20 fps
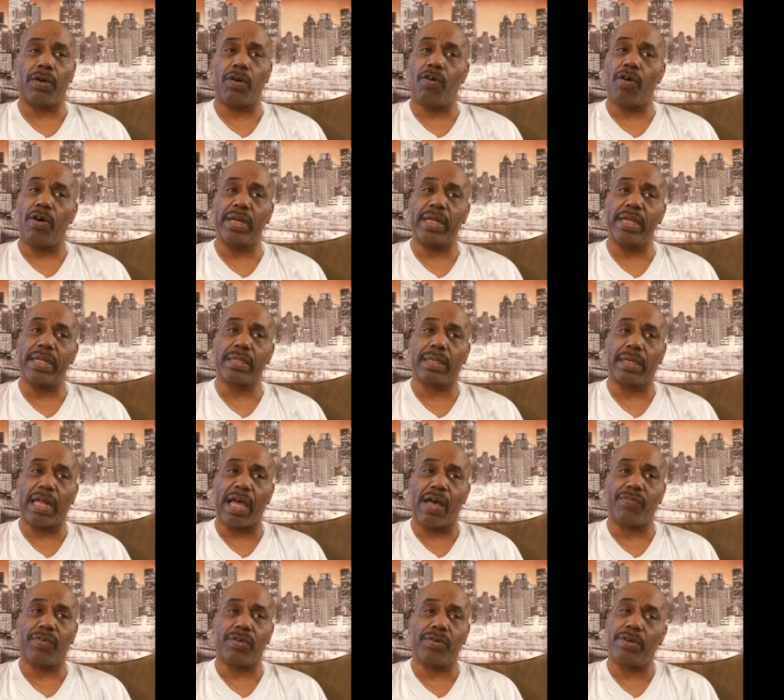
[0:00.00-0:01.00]
on his
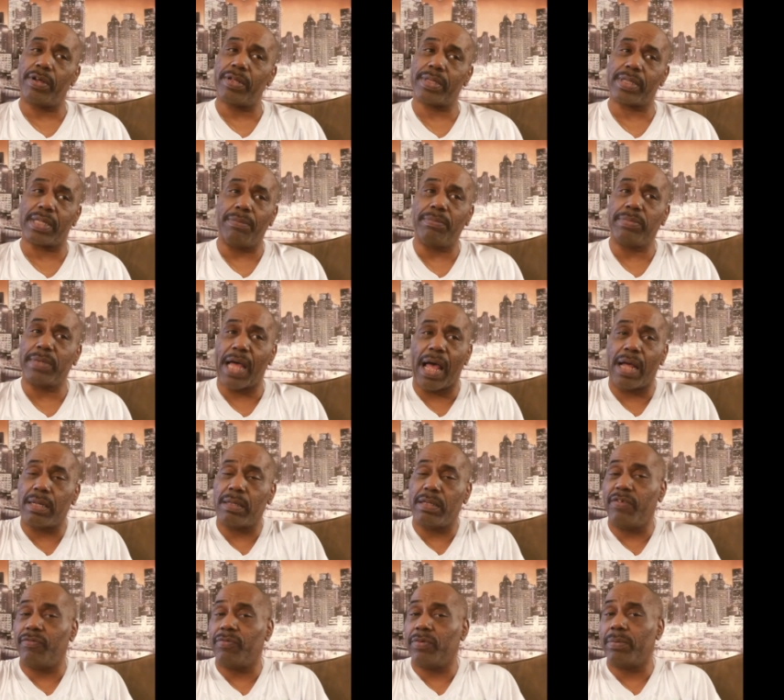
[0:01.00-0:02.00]
level or
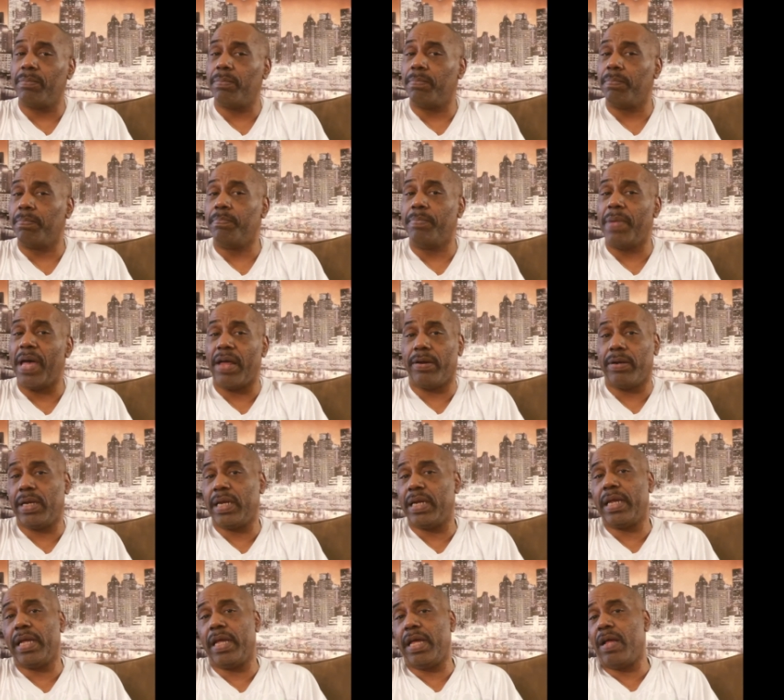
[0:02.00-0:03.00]
sometimes even better
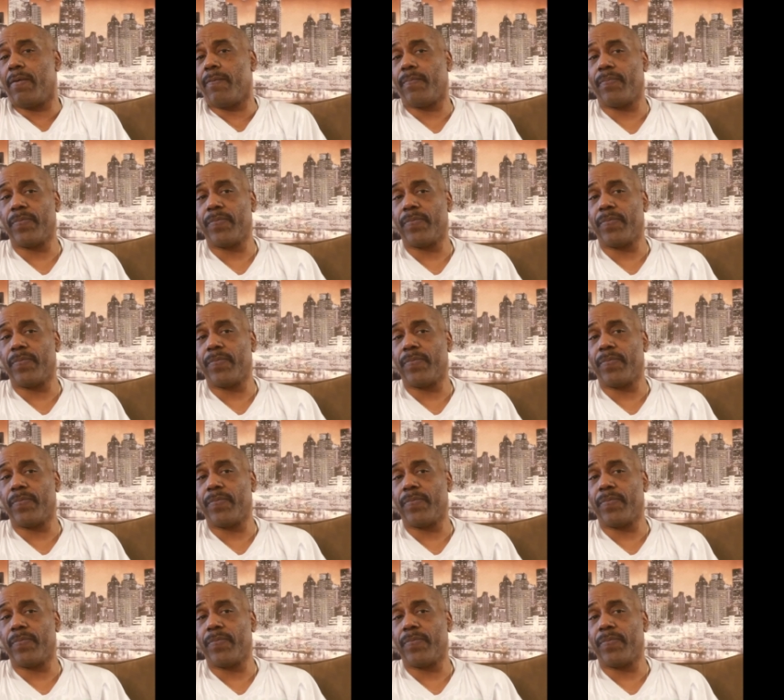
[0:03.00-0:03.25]
than him